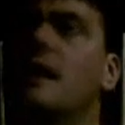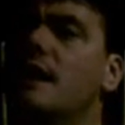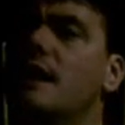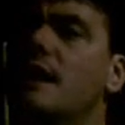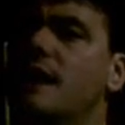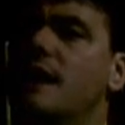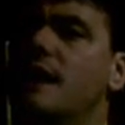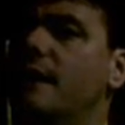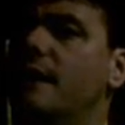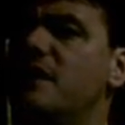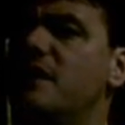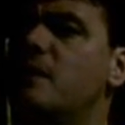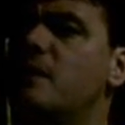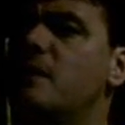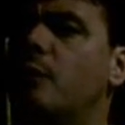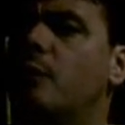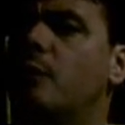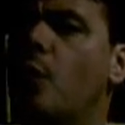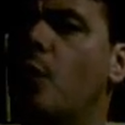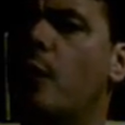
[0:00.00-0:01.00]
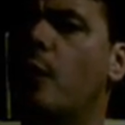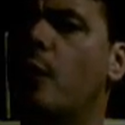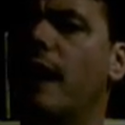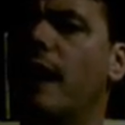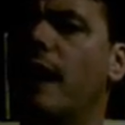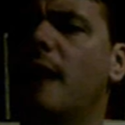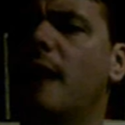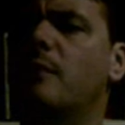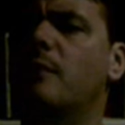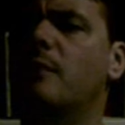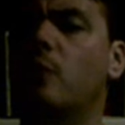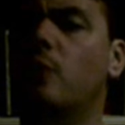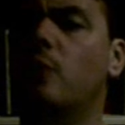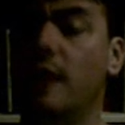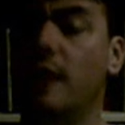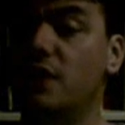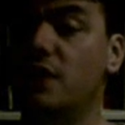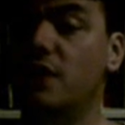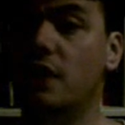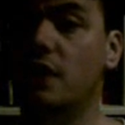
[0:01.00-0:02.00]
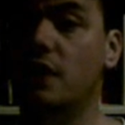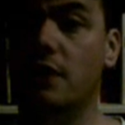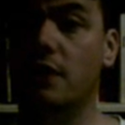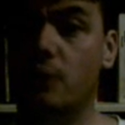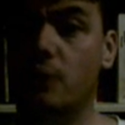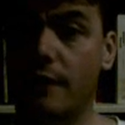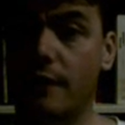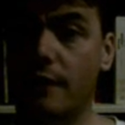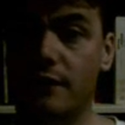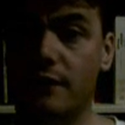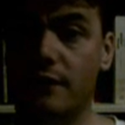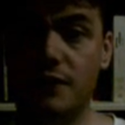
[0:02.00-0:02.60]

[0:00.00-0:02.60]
television program, Creation in the 21st